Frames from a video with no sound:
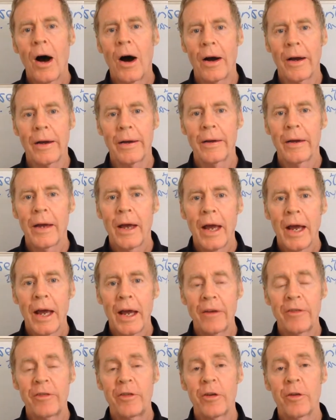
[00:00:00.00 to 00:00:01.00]
Hi,
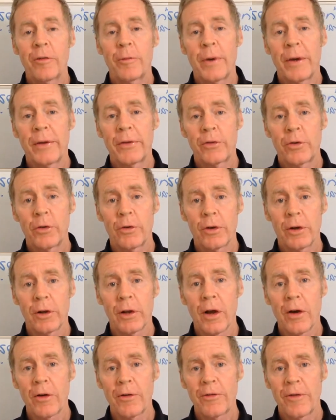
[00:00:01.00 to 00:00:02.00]
if you've been through the
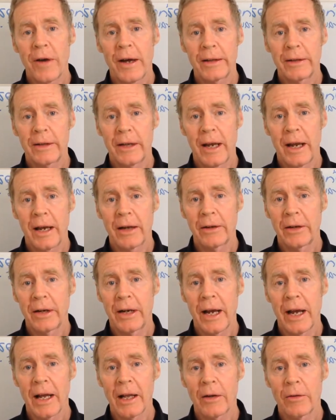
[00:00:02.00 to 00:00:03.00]
low-fat, counting
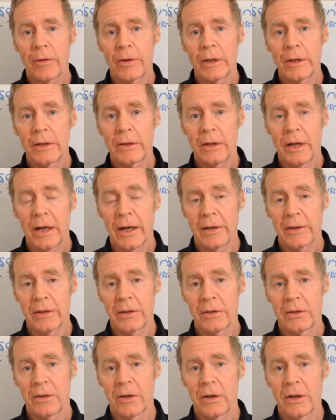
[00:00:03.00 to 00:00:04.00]
calories,
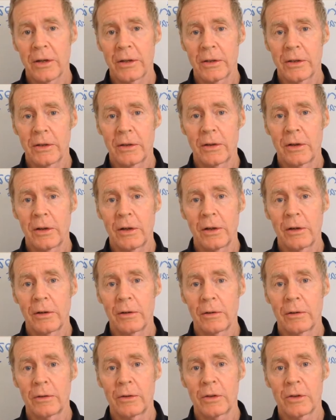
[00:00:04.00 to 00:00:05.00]
exercise until
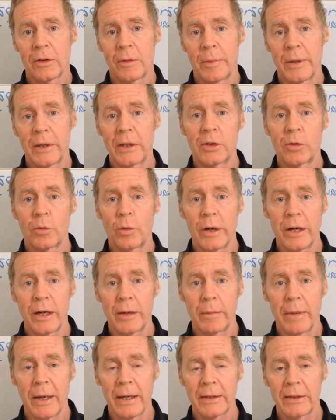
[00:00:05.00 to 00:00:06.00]
you're just a big sweaty
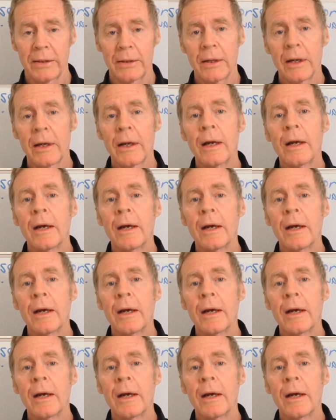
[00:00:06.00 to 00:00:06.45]
mess